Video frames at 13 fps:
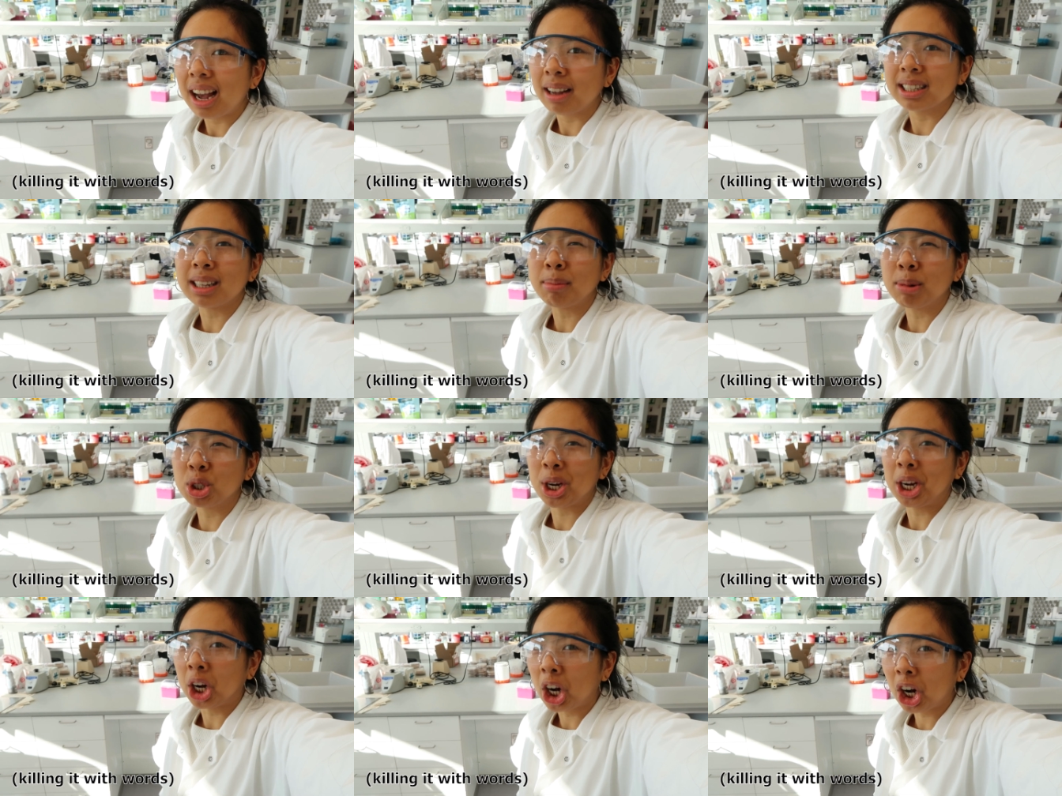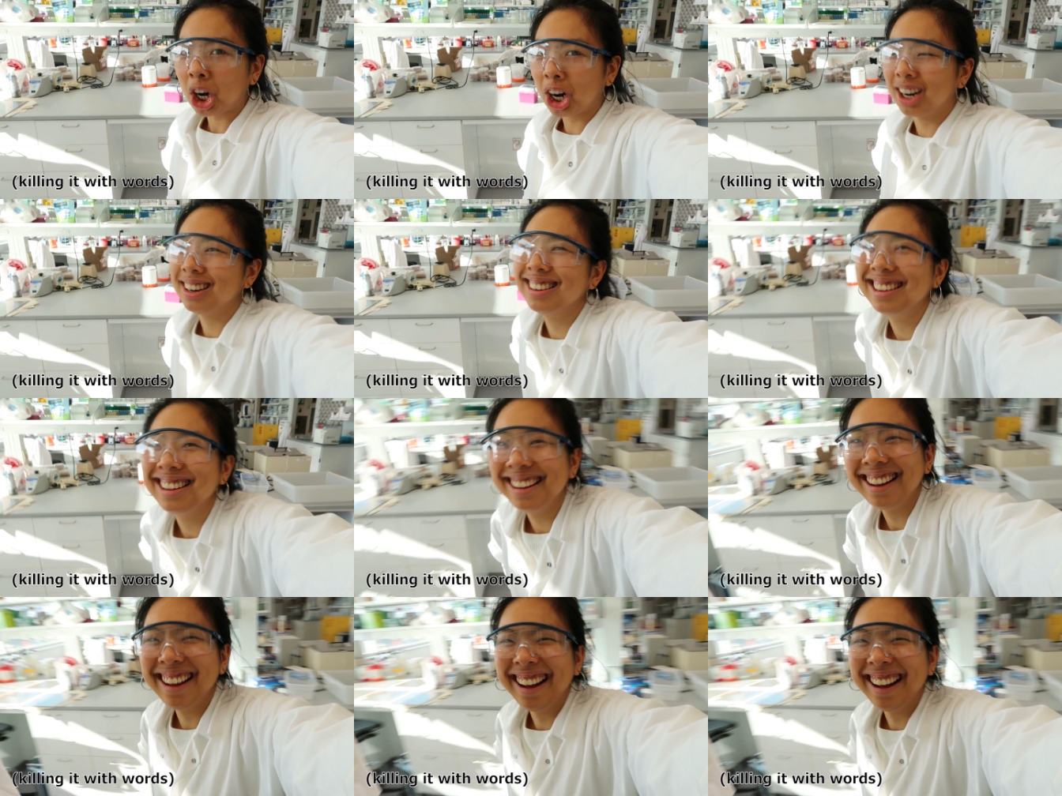because I'm the trainer. Yeah.